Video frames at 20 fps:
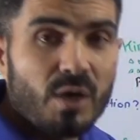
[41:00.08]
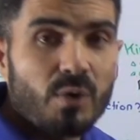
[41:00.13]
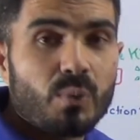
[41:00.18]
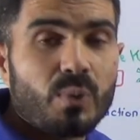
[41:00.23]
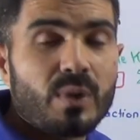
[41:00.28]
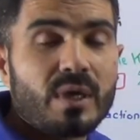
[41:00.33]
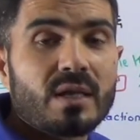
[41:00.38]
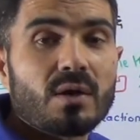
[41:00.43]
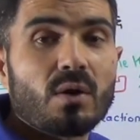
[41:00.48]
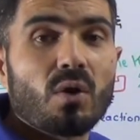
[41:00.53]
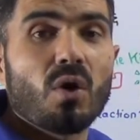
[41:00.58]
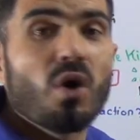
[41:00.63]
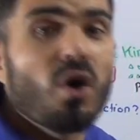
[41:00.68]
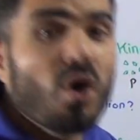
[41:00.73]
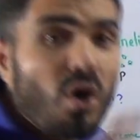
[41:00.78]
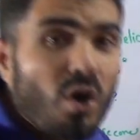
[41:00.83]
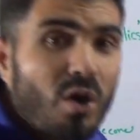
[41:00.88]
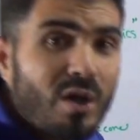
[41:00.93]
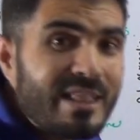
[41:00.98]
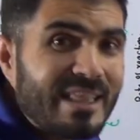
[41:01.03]
where
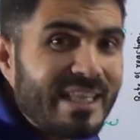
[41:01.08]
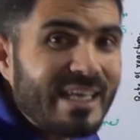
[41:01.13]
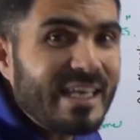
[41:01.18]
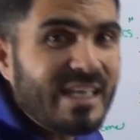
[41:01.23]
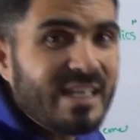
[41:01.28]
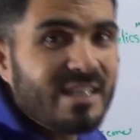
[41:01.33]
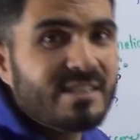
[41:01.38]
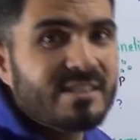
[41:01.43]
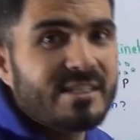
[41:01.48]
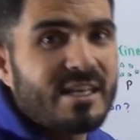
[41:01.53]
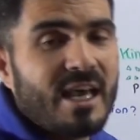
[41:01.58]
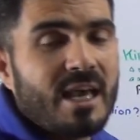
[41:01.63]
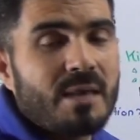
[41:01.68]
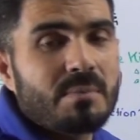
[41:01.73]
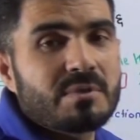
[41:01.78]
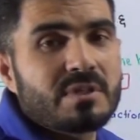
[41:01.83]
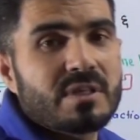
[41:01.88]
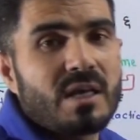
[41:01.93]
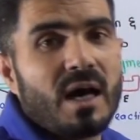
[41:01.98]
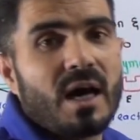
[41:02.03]
all the
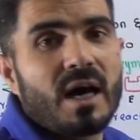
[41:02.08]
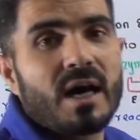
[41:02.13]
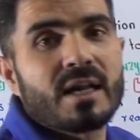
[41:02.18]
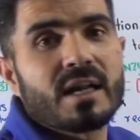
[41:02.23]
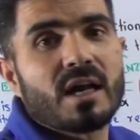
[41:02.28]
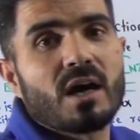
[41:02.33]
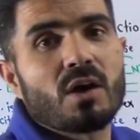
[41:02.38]
enzymes are